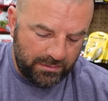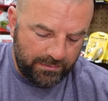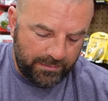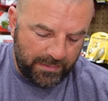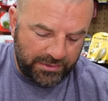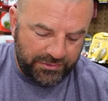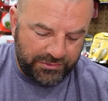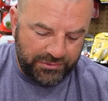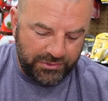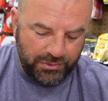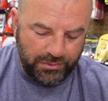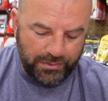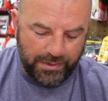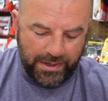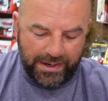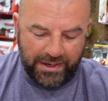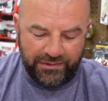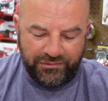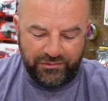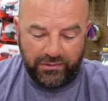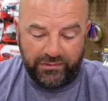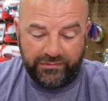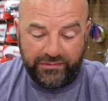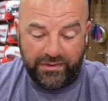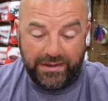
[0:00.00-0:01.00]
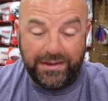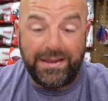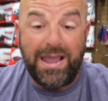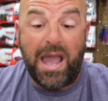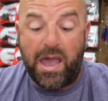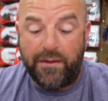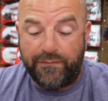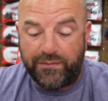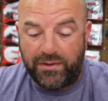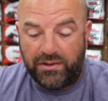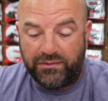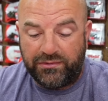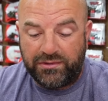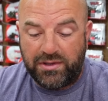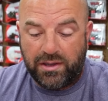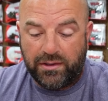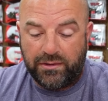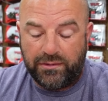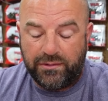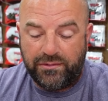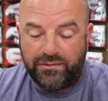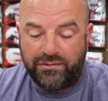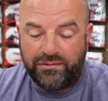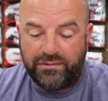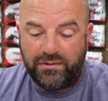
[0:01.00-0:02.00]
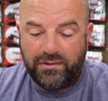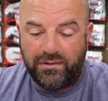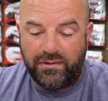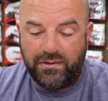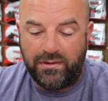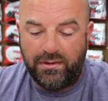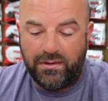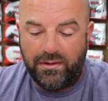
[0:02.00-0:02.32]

My two, I guess you could say, confidence colors.